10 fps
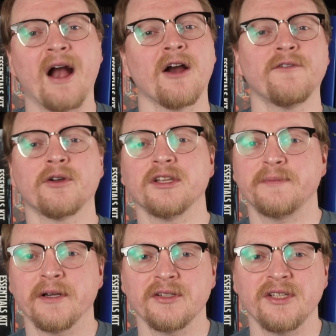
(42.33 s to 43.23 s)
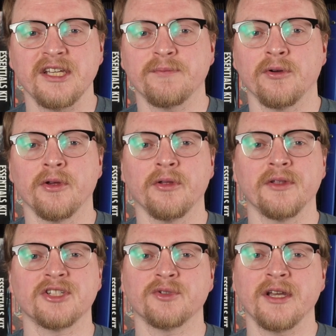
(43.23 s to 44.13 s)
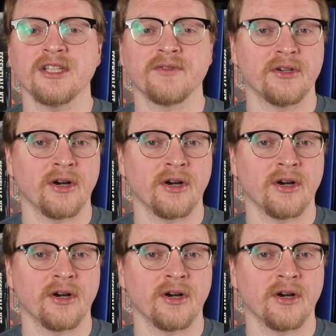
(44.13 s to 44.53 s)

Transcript: Powerful conspiracies pull the strings from the